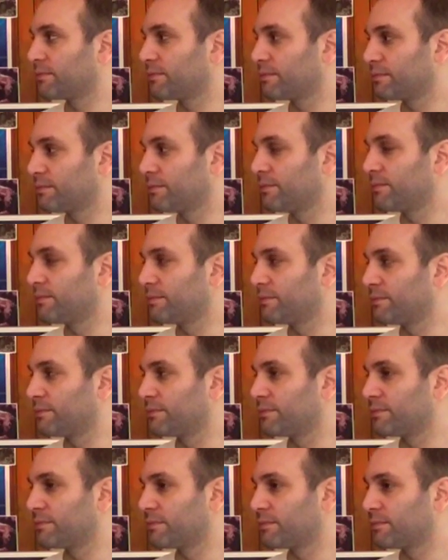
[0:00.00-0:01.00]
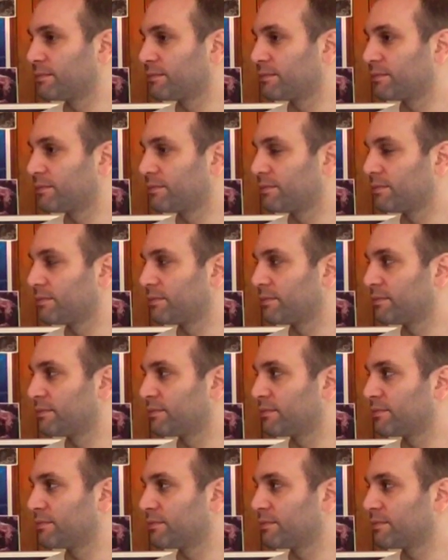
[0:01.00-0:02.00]

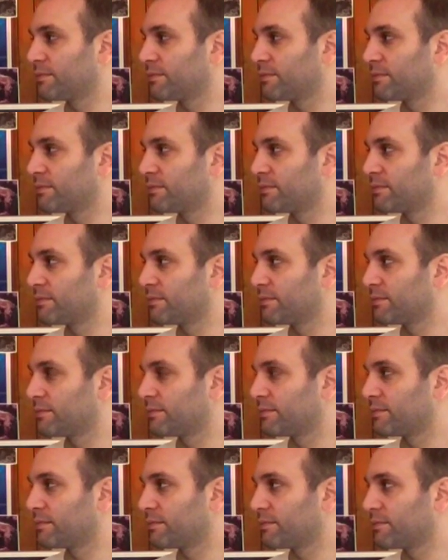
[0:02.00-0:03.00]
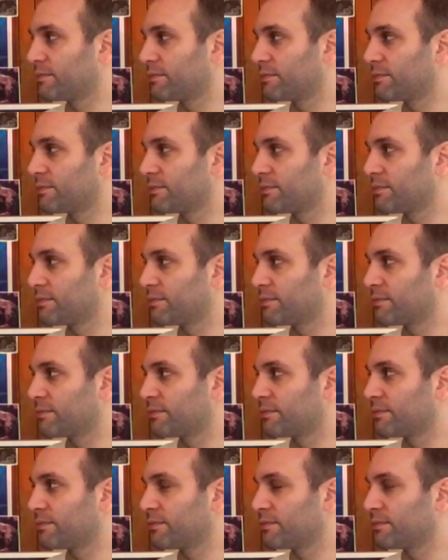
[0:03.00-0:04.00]

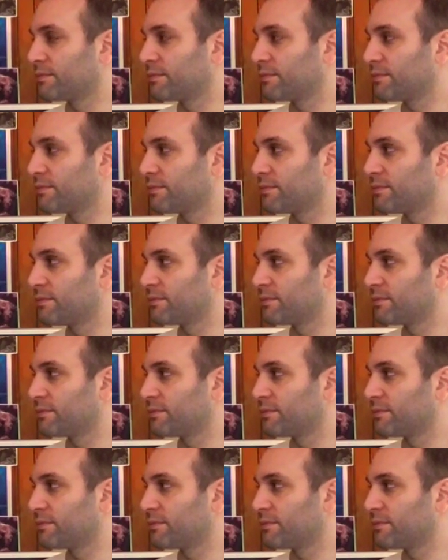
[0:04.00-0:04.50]
The person shown says nothing.